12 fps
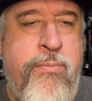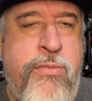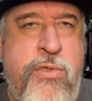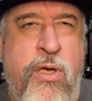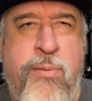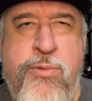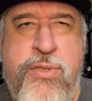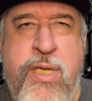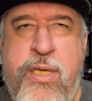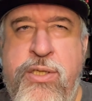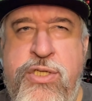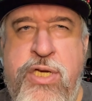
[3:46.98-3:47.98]
almost
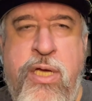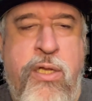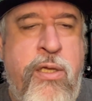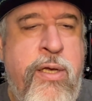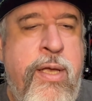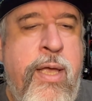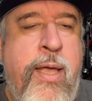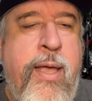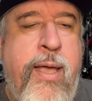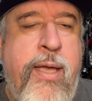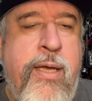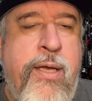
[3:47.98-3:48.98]
like a gel,
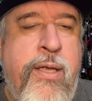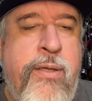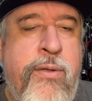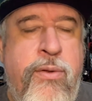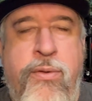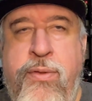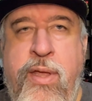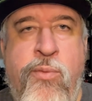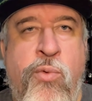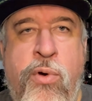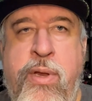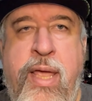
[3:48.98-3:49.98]
and they
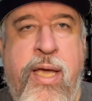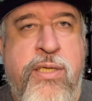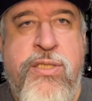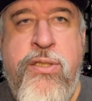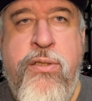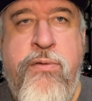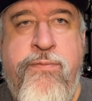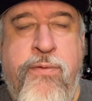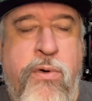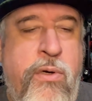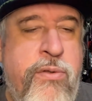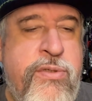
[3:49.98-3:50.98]
work excellent
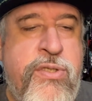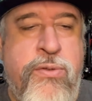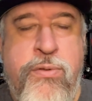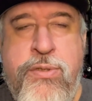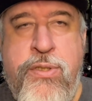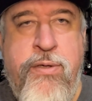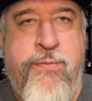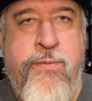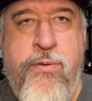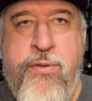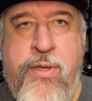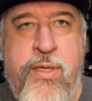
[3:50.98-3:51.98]
for all sorts of
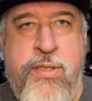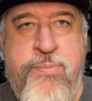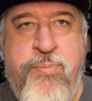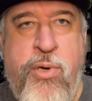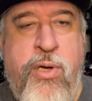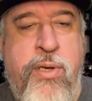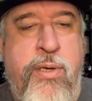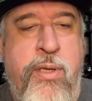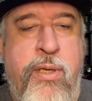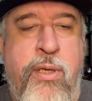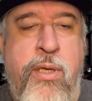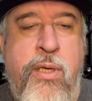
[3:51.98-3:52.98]
different things,
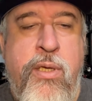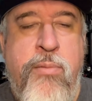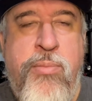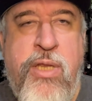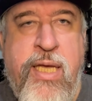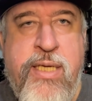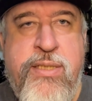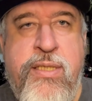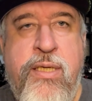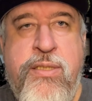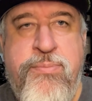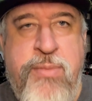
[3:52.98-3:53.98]
bonding,
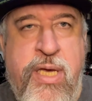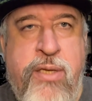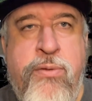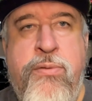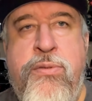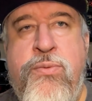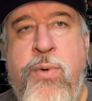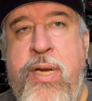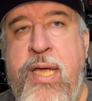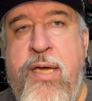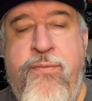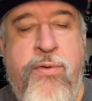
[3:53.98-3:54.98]
plastics, metals, what
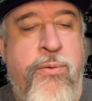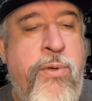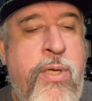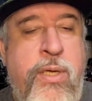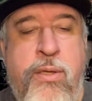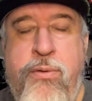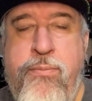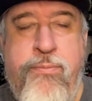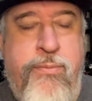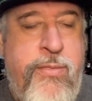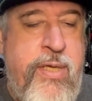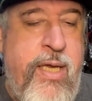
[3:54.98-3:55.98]
have you.
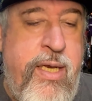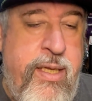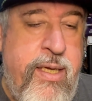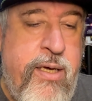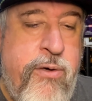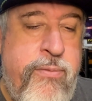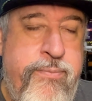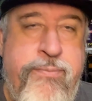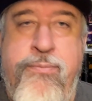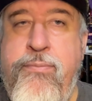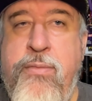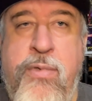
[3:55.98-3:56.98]
Anyhow,
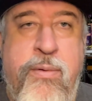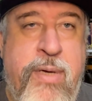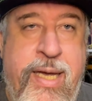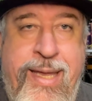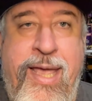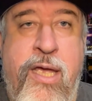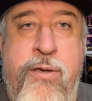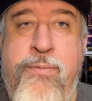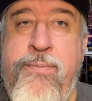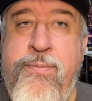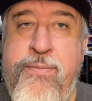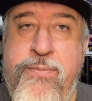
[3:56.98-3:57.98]
again,
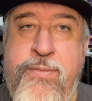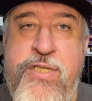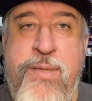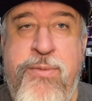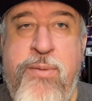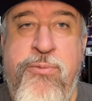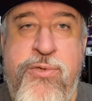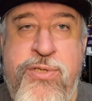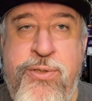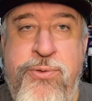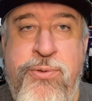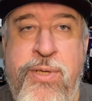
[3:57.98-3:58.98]
tip number
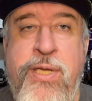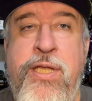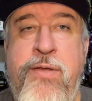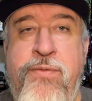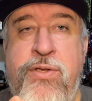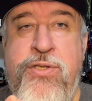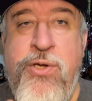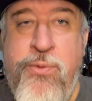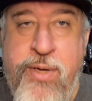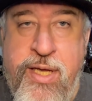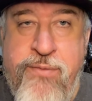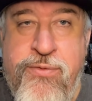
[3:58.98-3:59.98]
2, if you
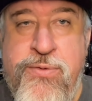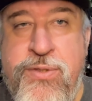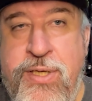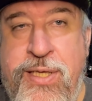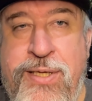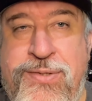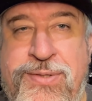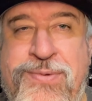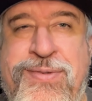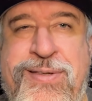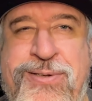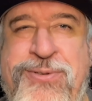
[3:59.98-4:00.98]
don't have those
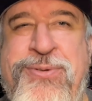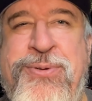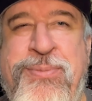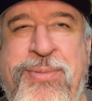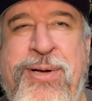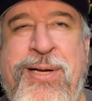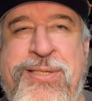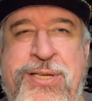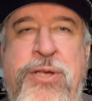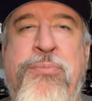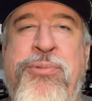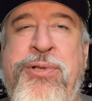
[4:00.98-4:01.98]
adhesives in your
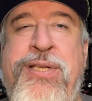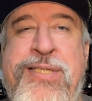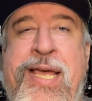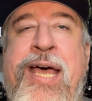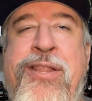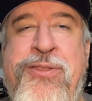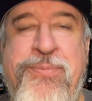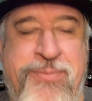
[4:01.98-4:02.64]
toolbox, please add them.